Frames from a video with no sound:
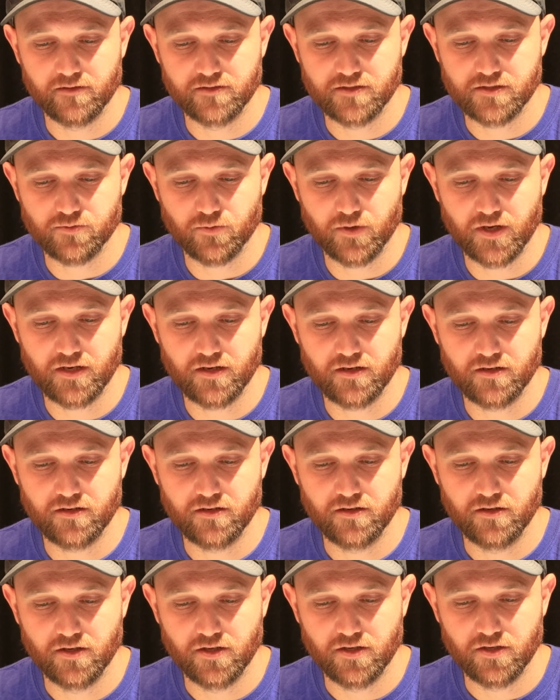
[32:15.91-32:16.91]
Sweden,
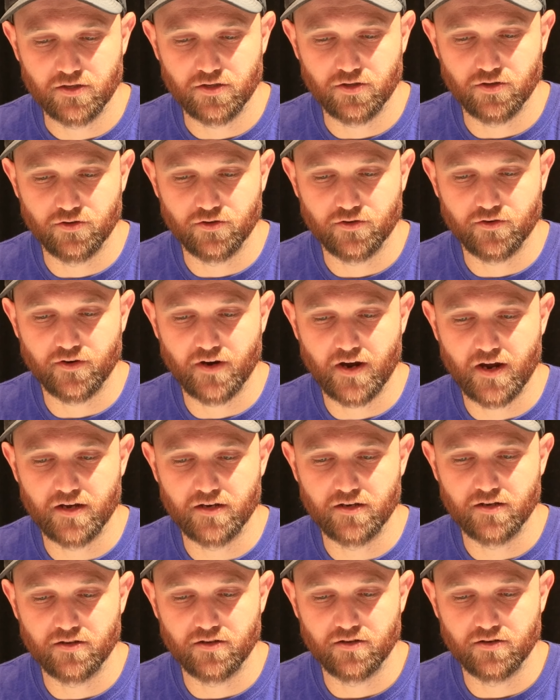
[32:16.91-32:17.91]

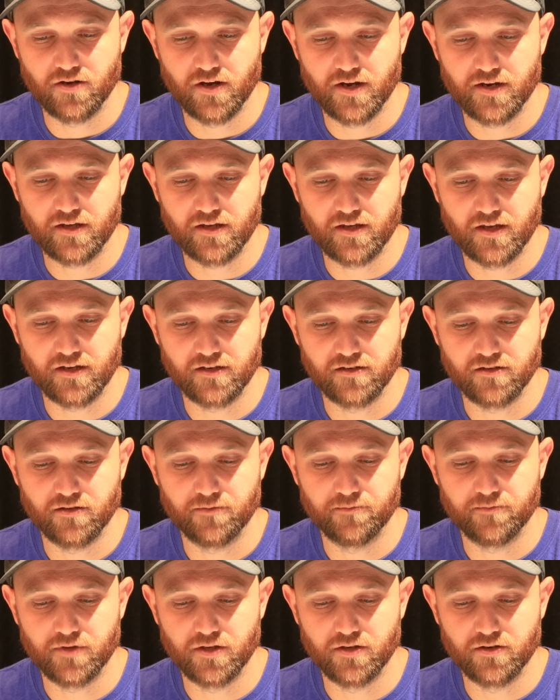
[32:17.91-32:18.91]
Ukraine, United
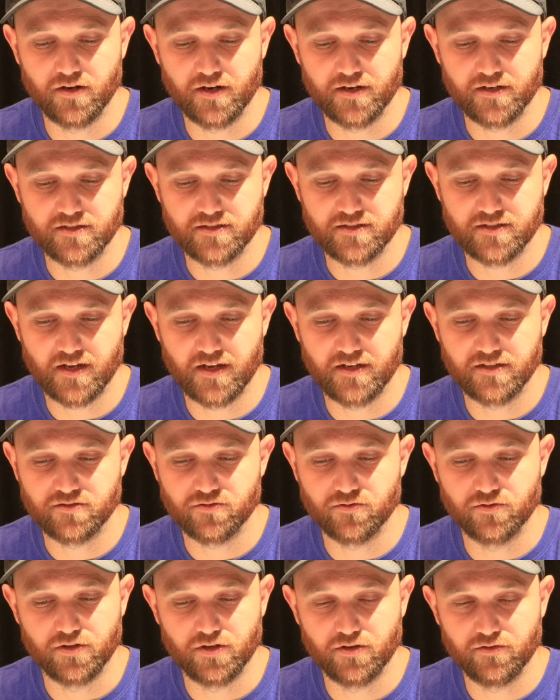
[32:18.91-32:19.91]
Kingdom, United States,
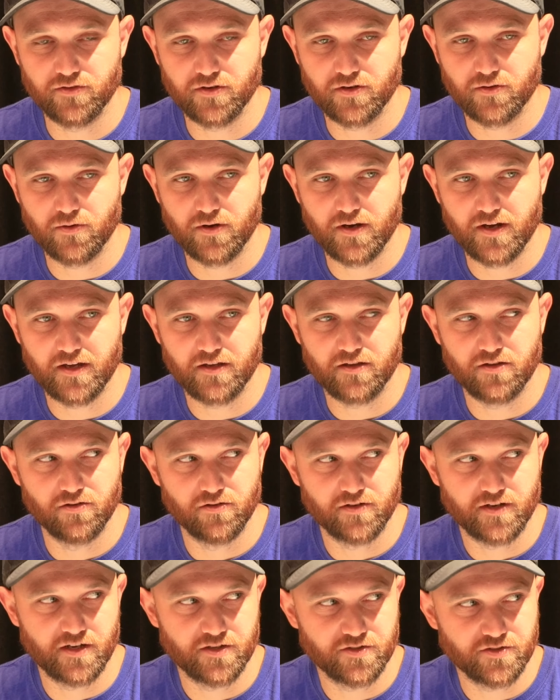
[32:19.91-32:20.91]
or Uruguay,
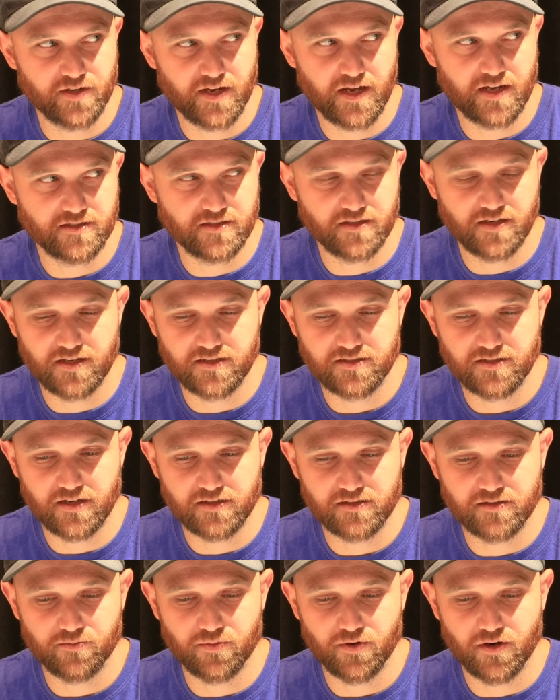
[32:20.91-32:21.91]
your country has an
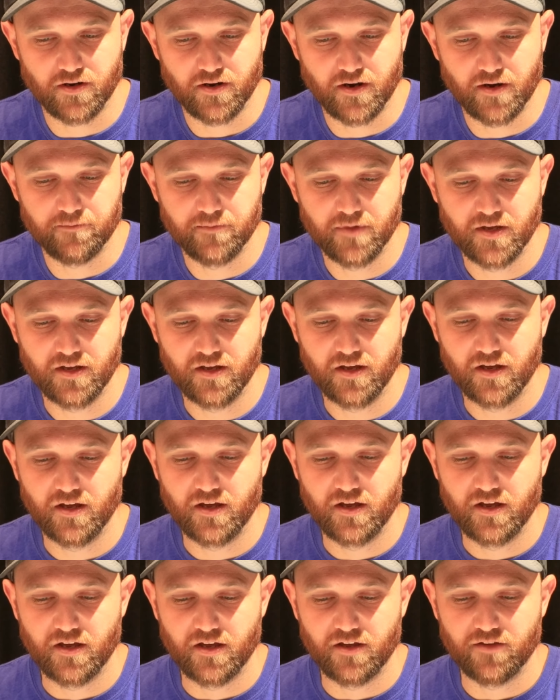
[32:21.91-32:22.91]
Antarctic program.
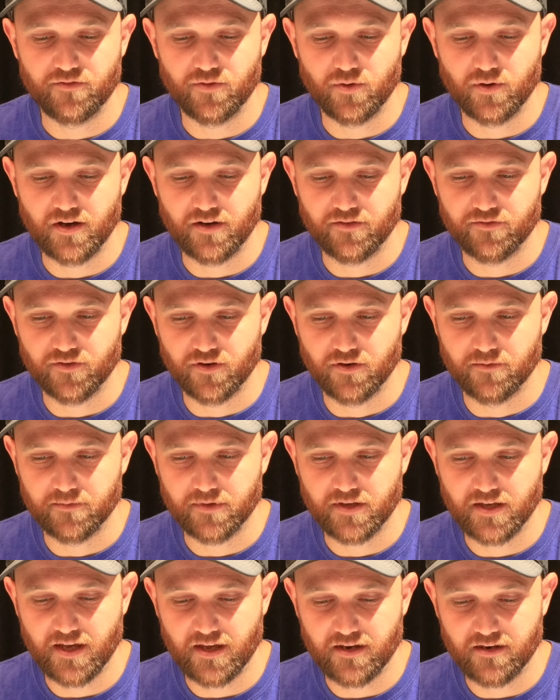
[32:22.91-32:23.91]
If you are from
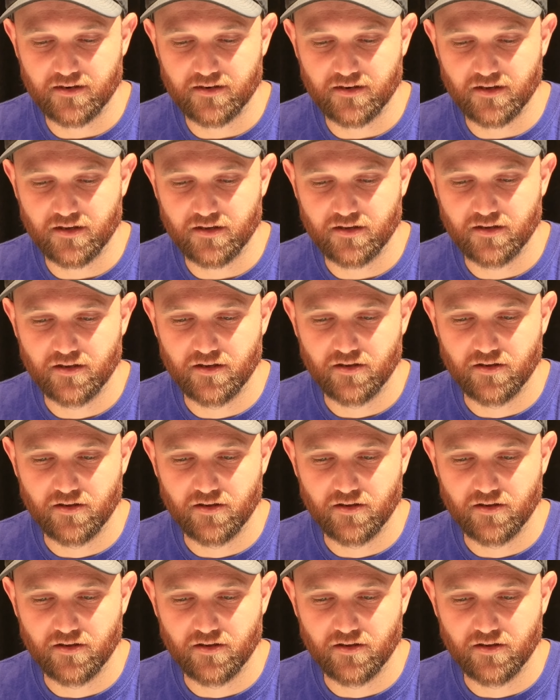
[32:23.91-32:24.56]
Canada